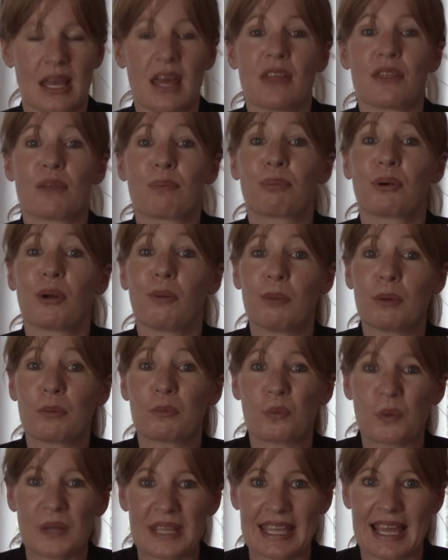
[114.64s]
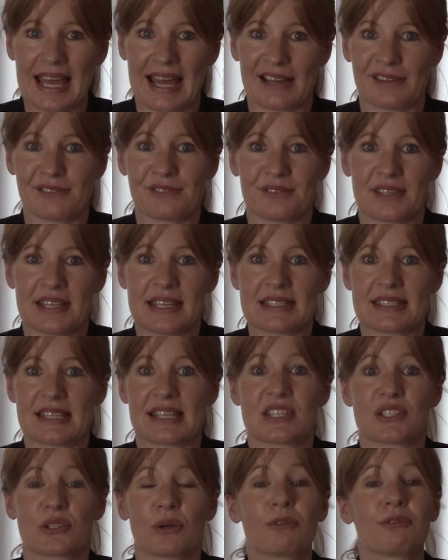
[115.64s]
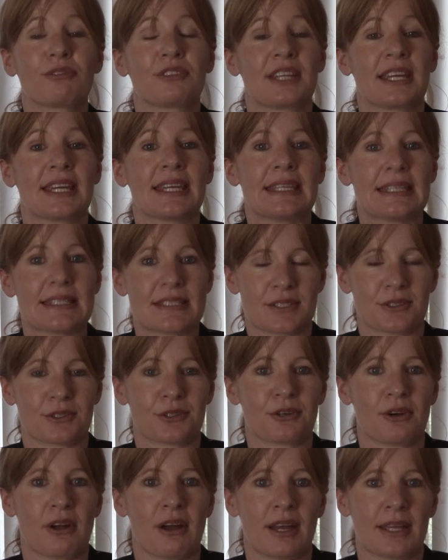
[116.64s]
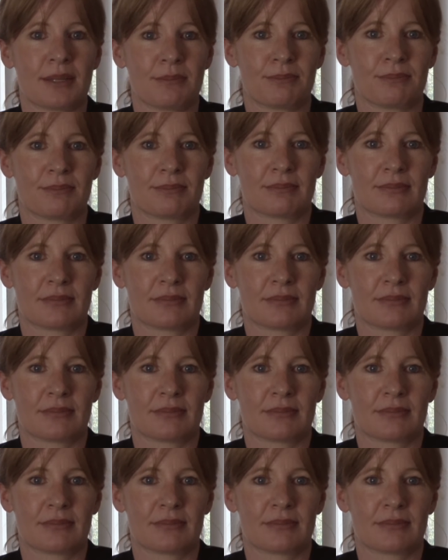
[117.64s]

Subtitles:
The problem we have is that it's often a hidden crime.